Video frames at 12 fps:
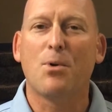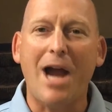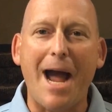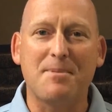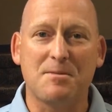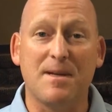
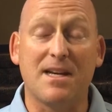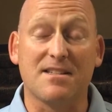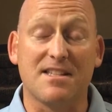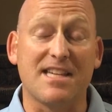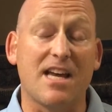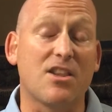Perhaps
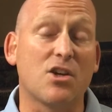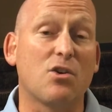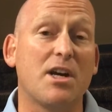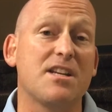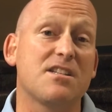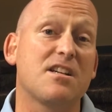because it's out of the
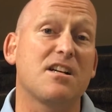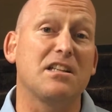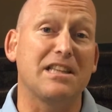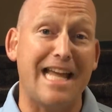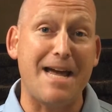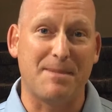greatest
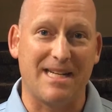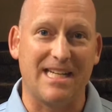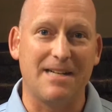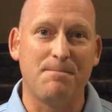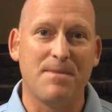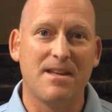
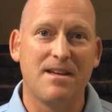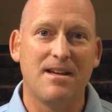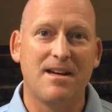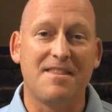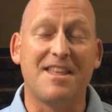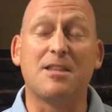calamity
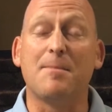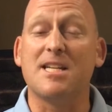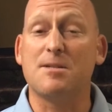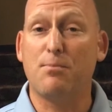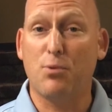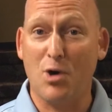that the
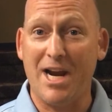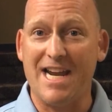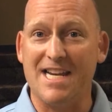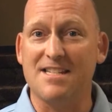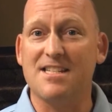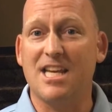best
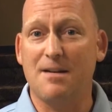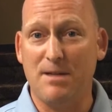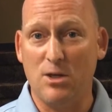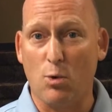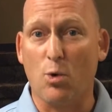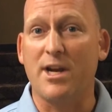praise can
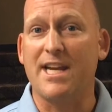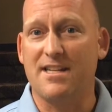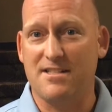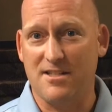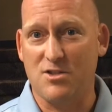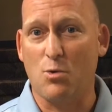be
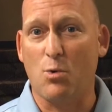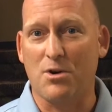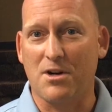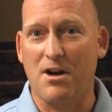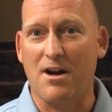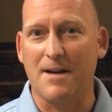oriented
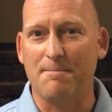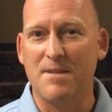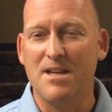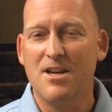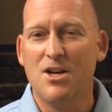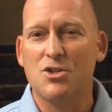toward God.
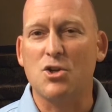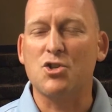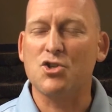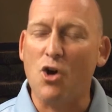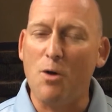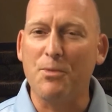So
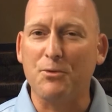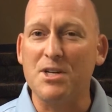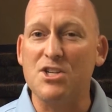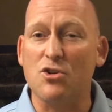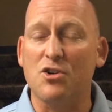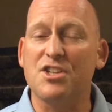Psalm
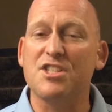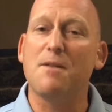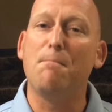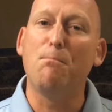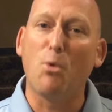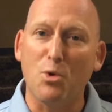3 starts as
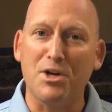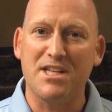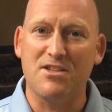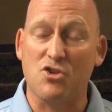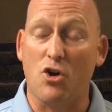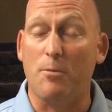a
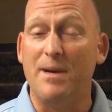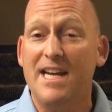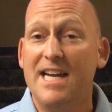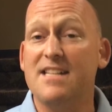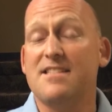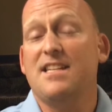morning psalm.
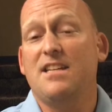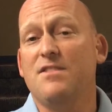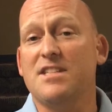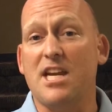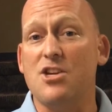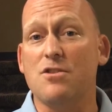It's an
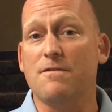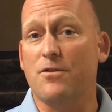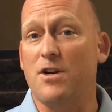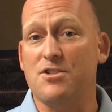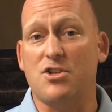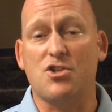invitation
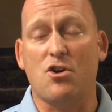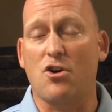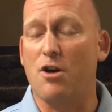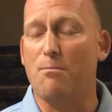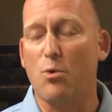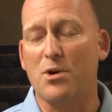for us to
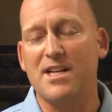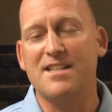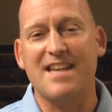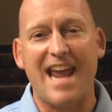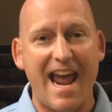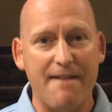start our
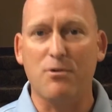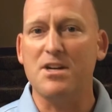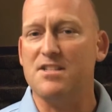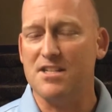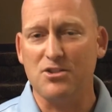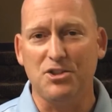mornings
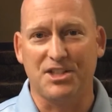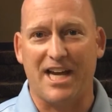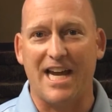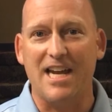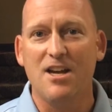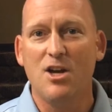every single
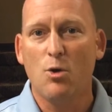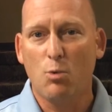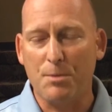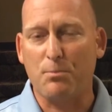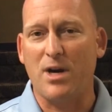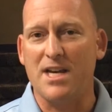day
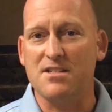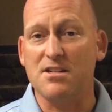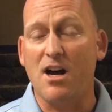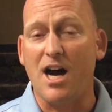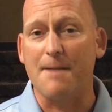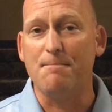with praise
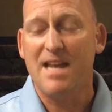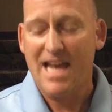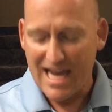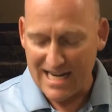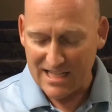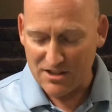to God.
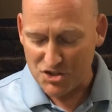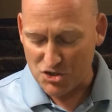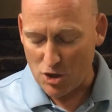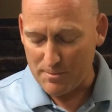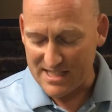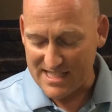And in the
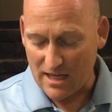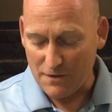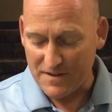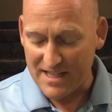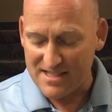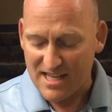psalm
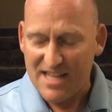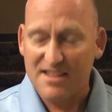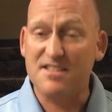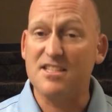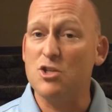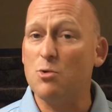itself, it's
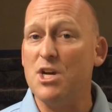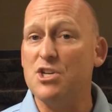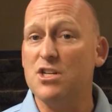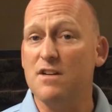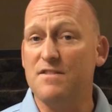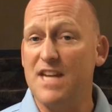the
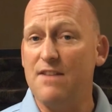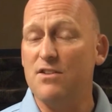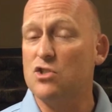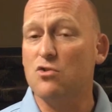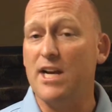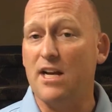situation of
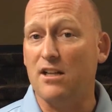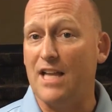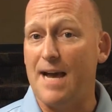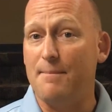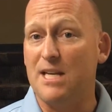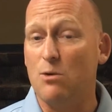David's great
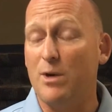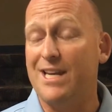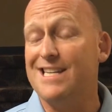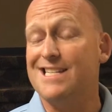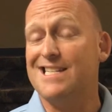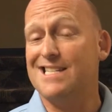calamity
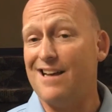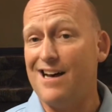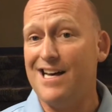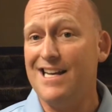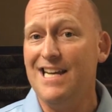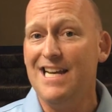when his
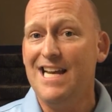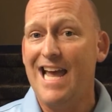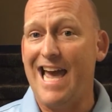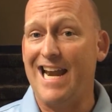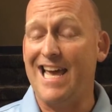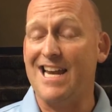son
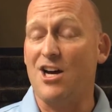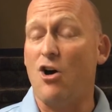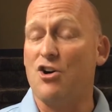and